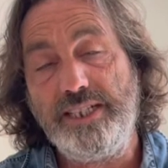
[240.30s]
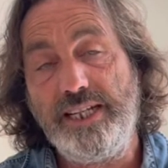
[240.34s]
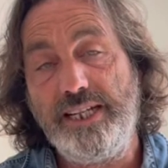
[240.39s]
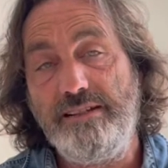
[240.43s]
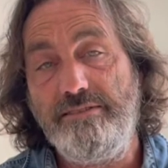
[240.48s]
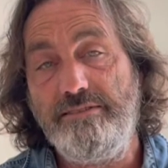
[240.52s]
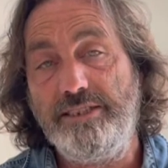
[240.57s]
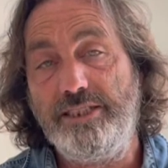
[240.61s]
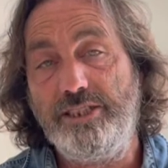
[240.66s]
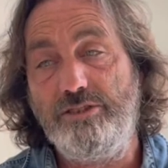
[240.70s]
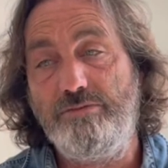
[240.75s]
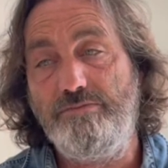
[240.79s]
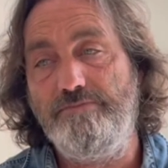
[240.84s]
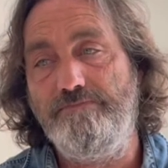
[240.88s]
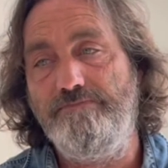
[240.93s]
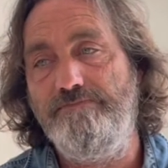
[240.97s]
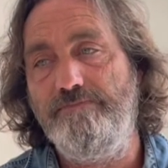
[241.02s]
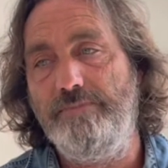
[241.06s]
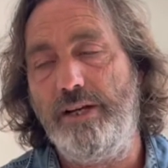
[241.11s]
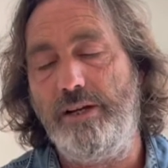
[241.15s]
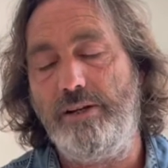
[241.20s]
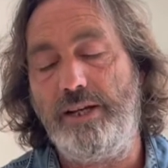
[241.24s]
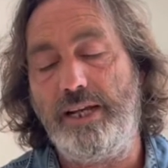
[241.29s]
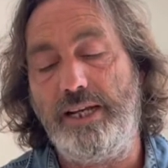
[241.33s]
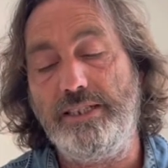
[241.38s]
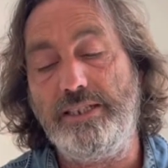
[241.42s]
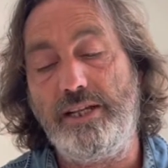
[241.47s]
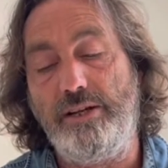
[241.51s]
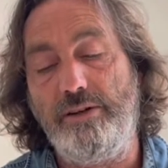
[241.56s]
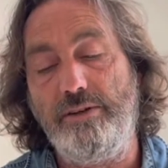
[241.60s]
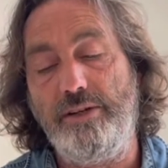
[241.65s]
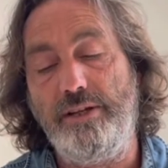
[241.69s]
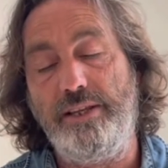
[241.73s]
here is okay,
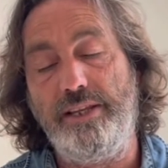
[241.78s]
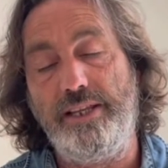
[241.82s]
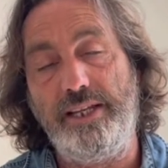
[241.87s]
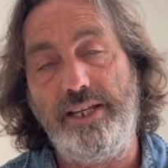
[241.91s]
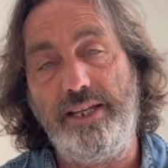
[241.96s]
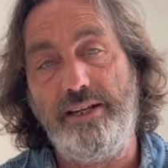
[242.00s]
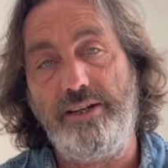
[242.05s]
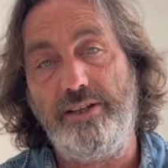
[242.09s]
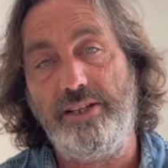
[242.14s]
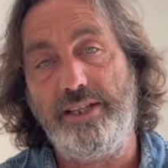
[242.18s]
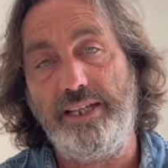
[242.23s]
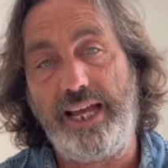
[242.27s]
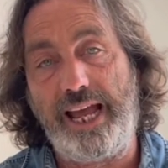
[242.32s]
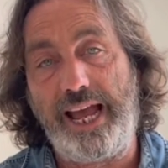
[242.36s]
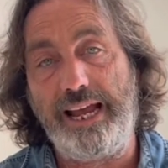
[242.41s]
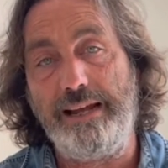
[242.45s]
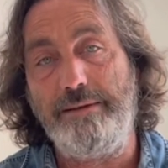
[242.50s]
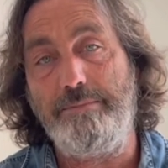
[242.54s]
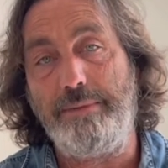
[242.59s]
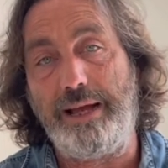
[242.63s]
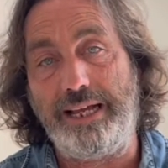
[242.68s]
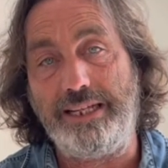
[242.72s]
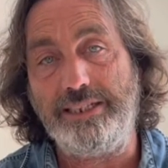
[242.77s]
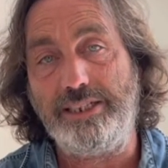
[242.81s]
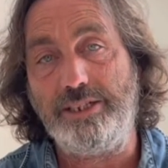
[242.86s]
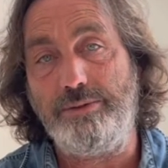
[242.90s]
so they have got the hangman.